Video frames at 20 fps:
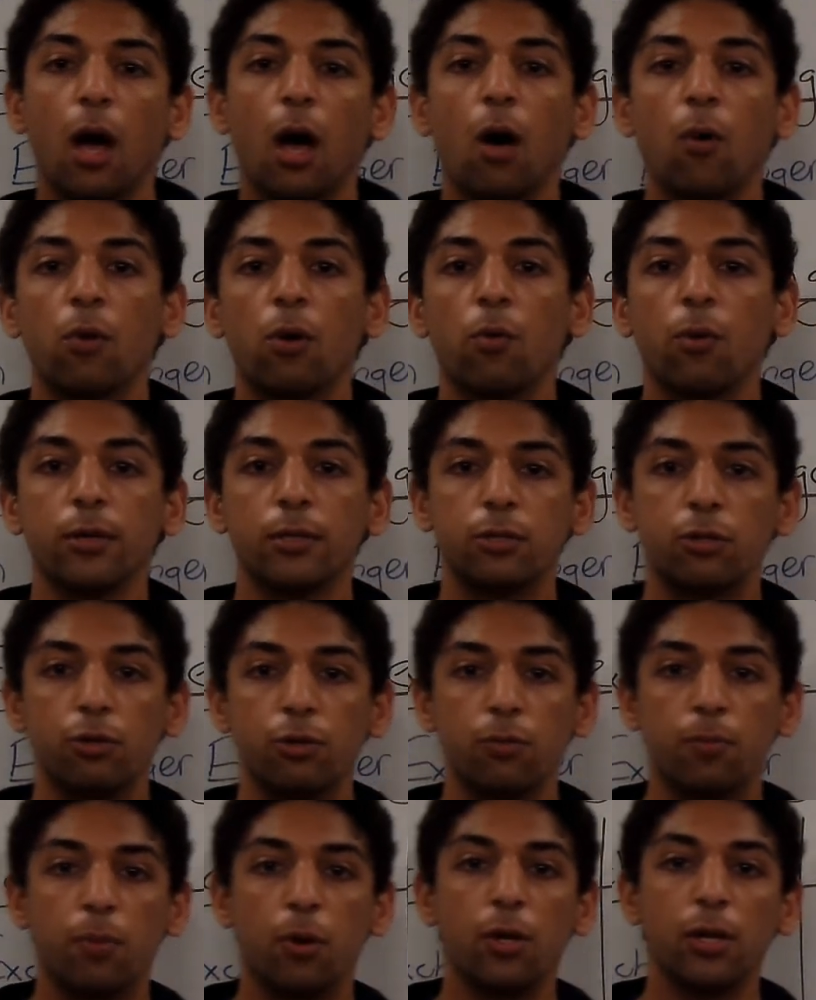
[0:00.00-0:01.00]
Uh, we want
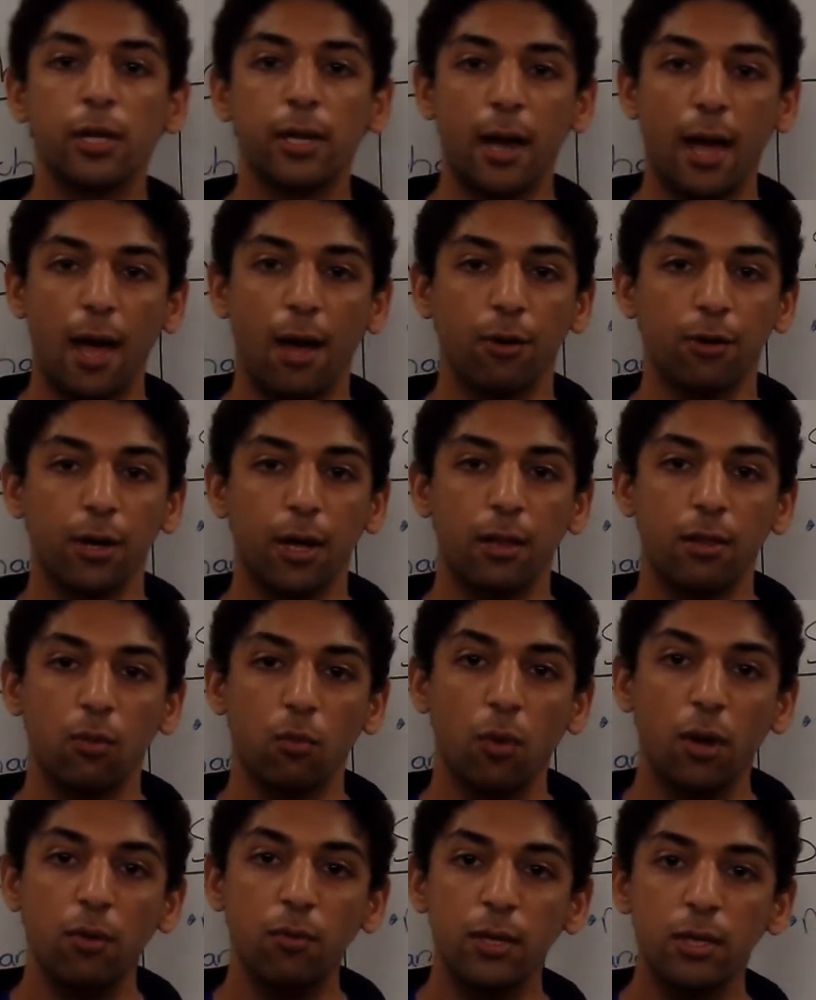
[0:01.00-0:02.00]
to pull it out. And
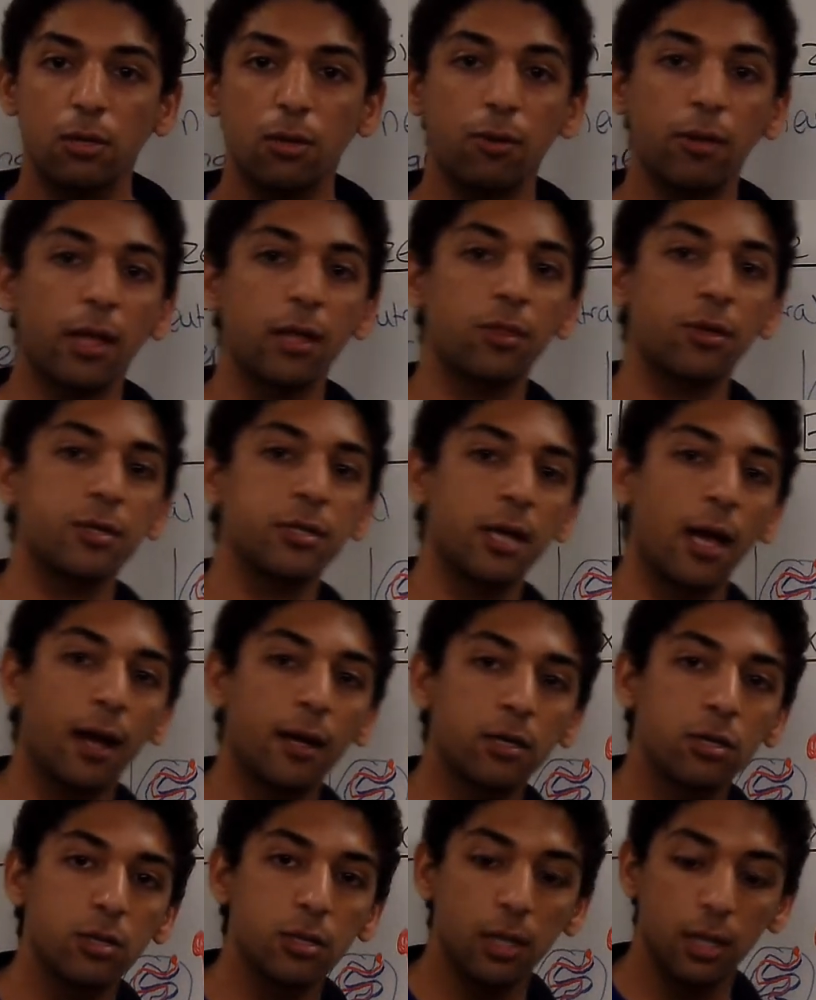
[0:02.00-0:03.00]
the way we do that, there's
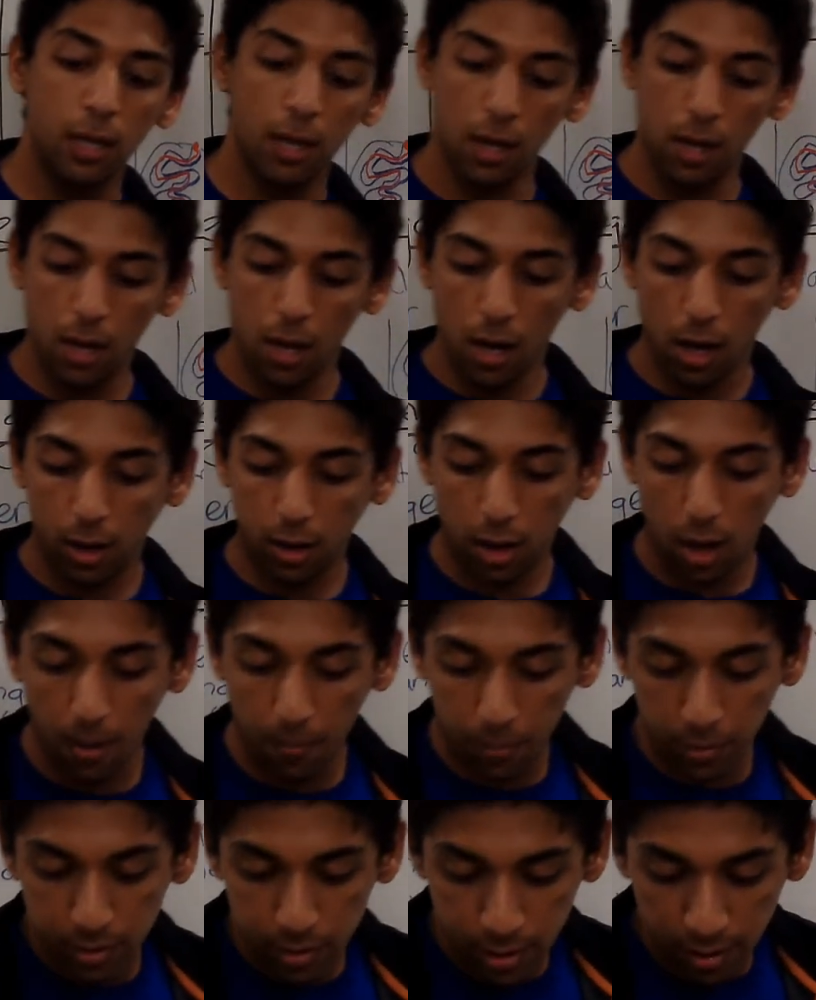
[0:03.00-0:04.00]
actually a
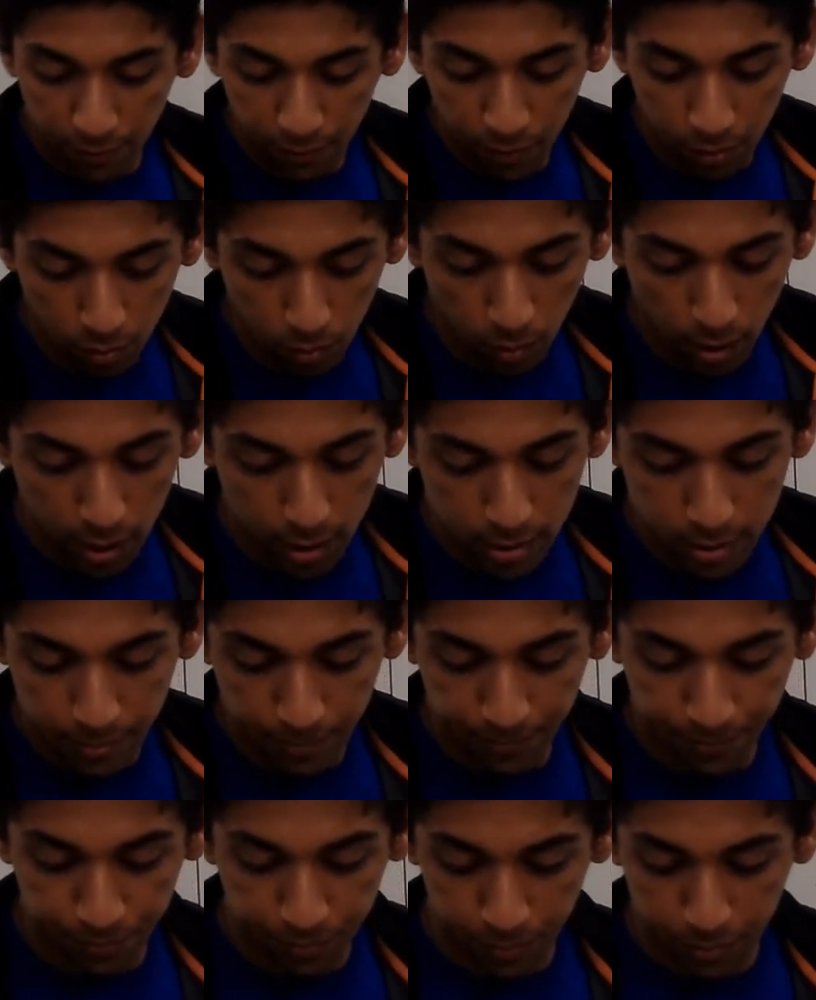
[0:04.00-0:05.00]
couple different
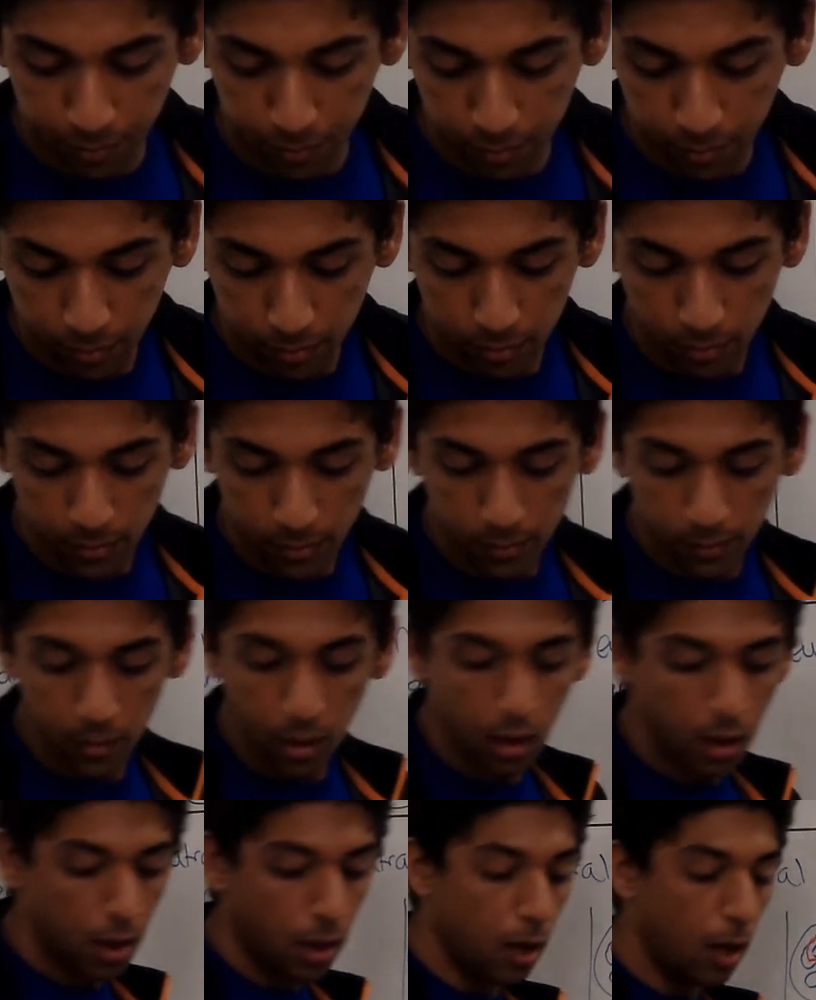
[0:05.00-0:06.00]
ways
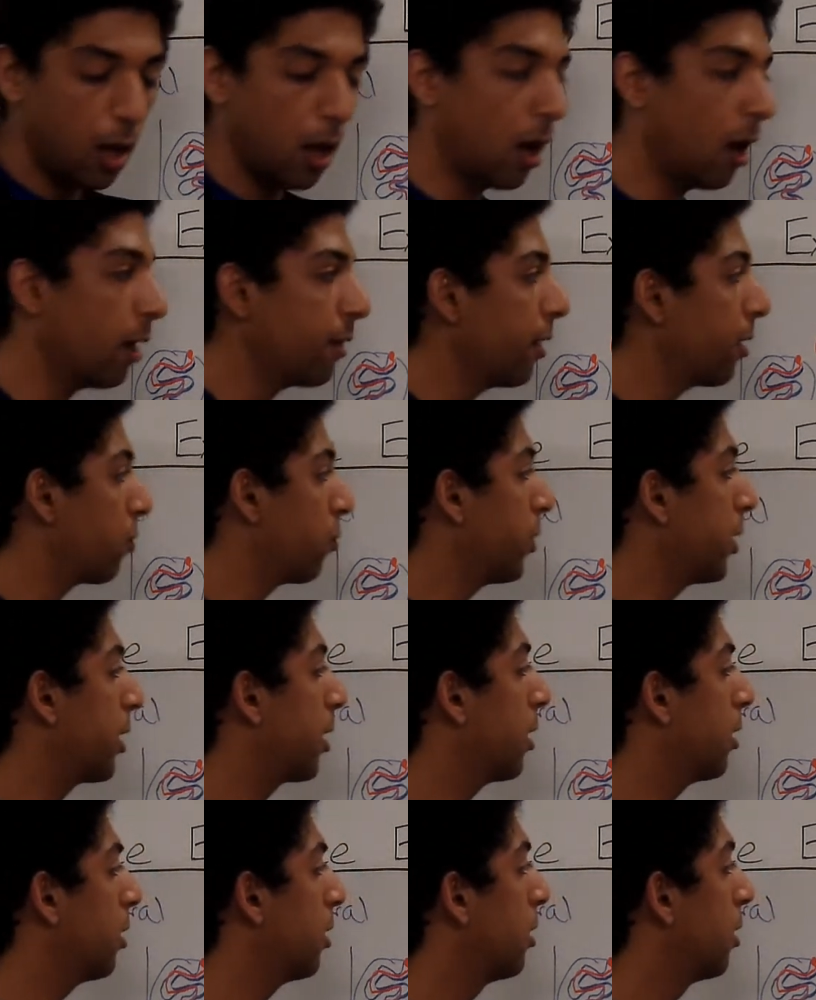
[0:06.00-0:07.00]
uh, that we
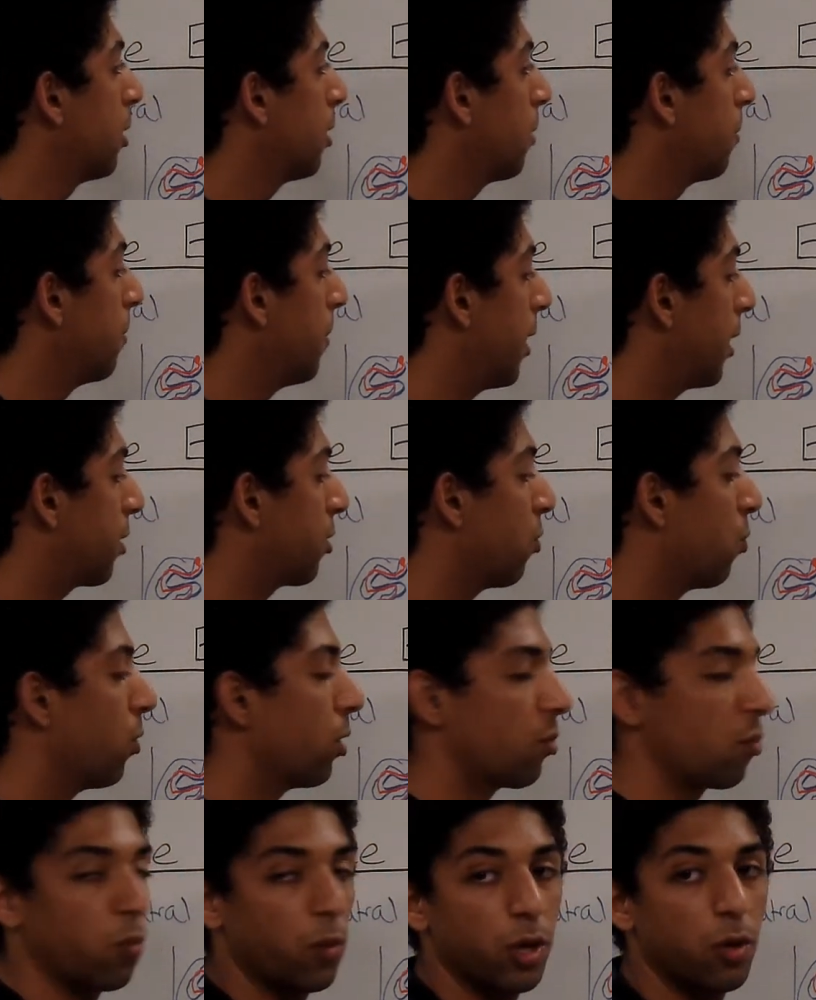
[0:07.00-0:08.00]
can make the
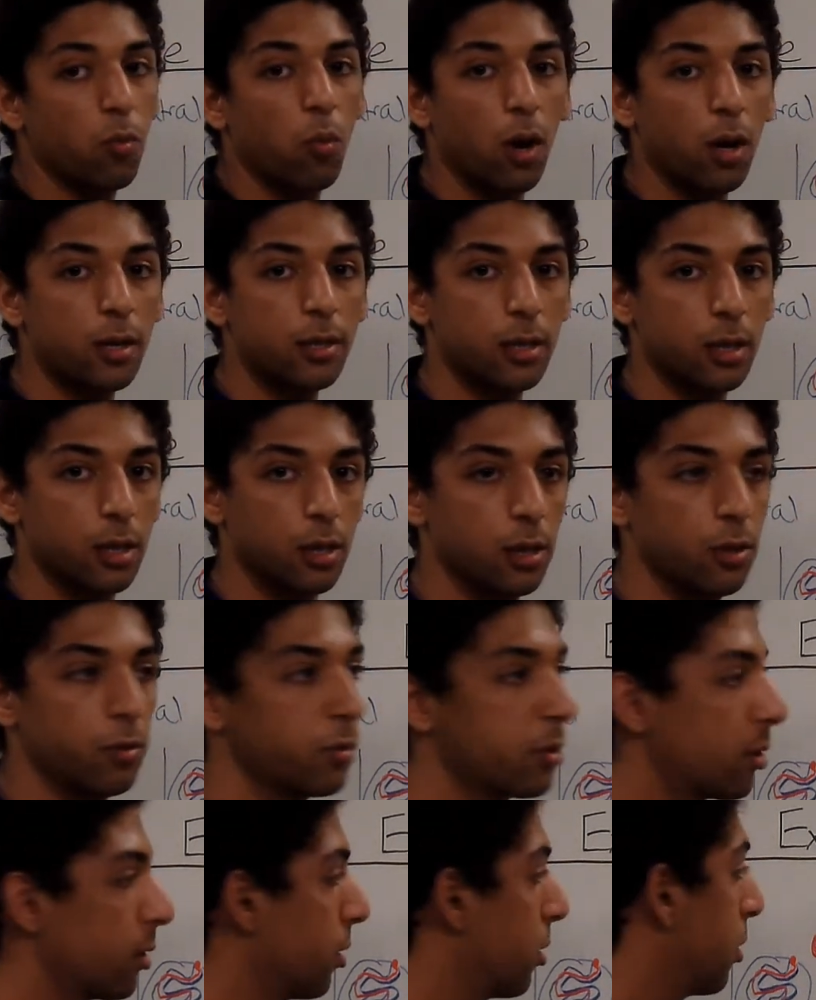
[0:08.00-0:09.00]
one we want
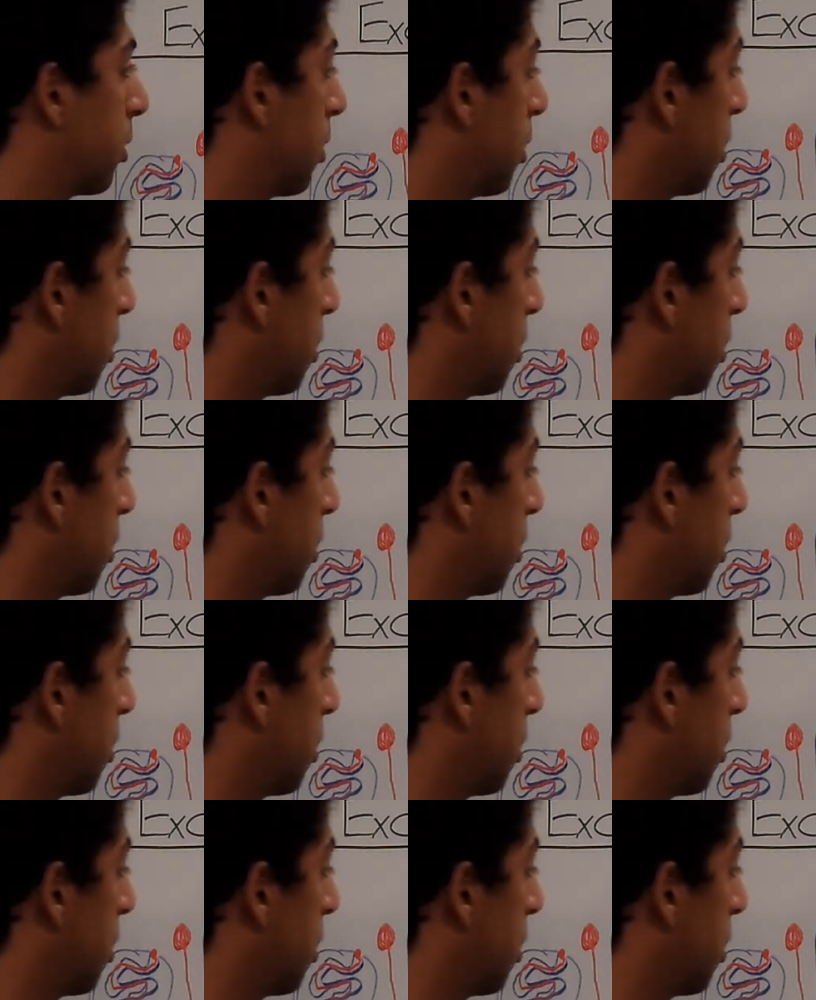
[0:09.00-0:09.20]
elute.